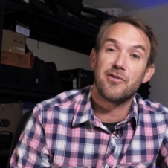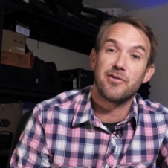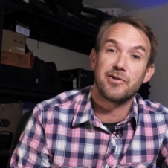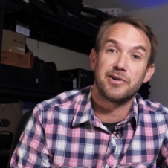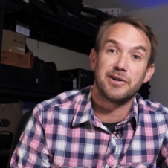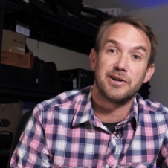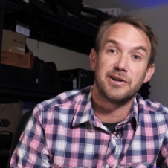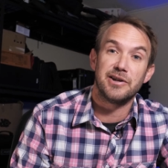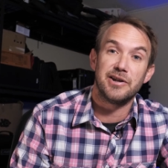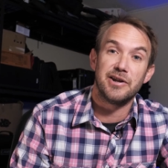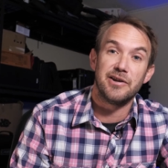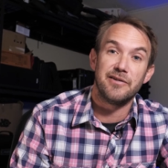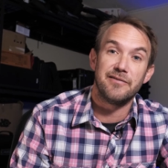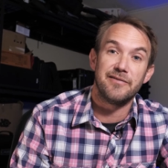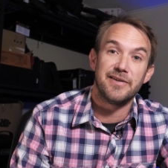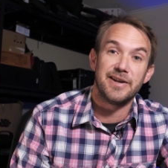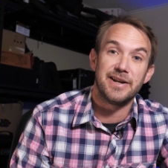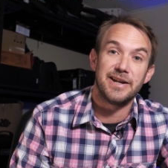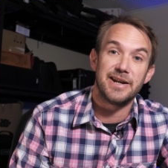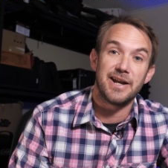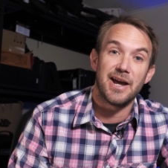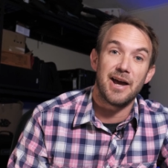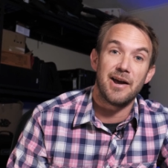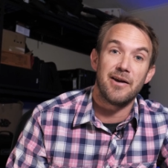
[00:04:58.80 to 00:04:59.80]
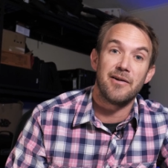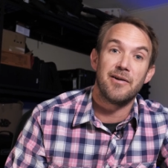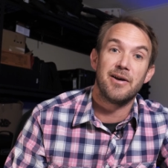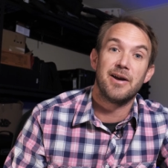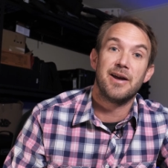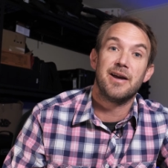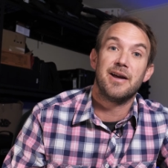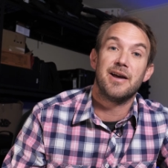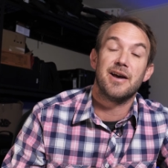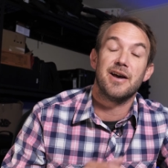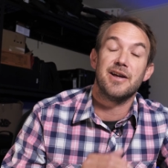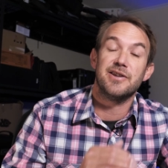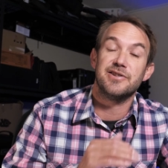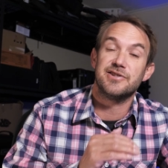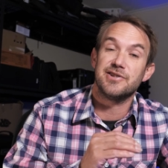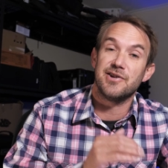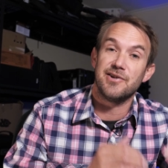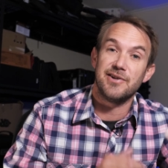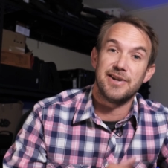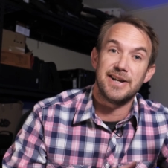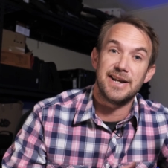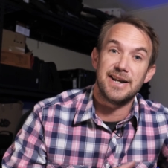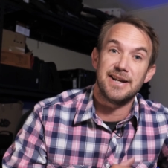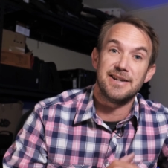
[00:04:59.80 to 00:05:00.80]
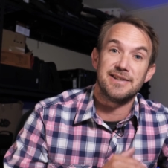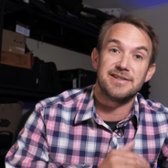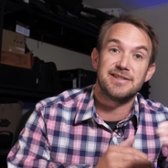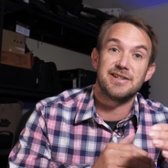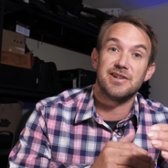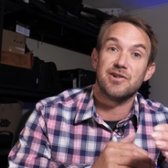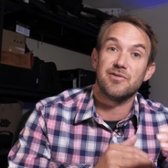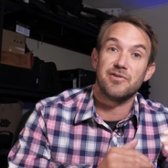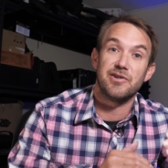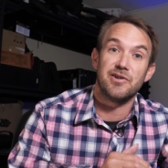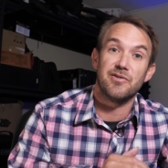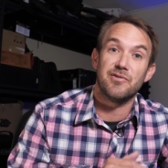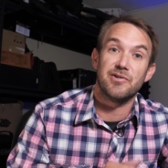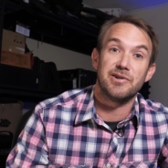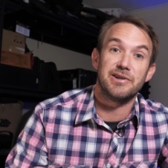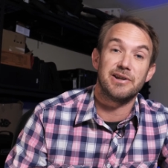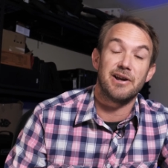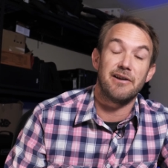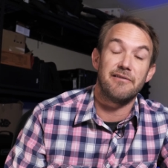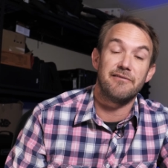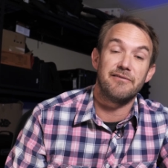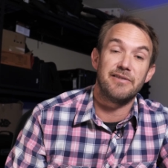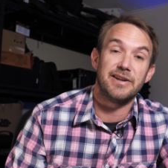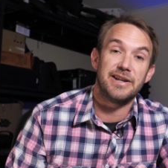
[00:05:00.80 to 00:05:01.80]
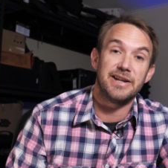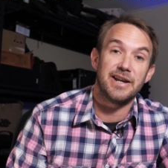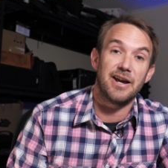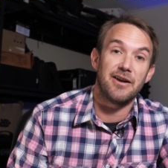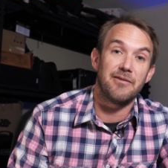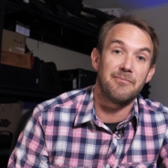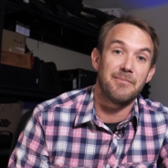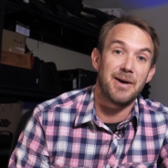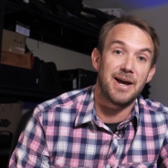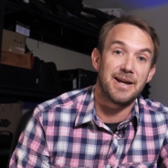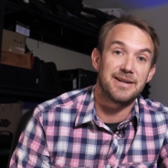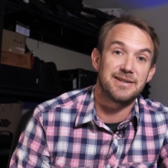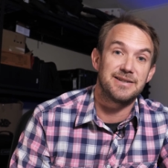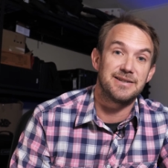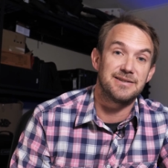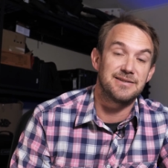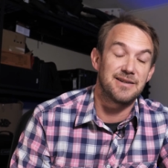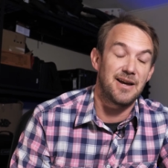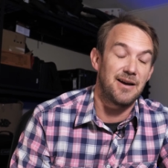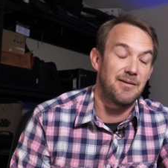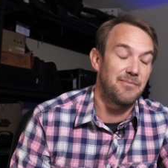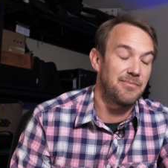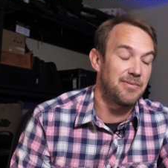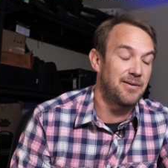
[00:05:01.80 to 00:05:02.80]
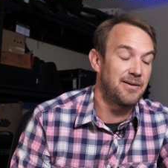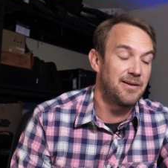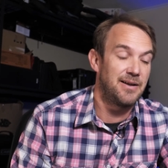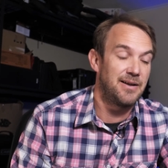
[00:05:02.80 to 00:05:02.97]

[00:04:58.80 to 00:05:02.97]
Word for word: recording a new video and doing it until the audio and video matches up.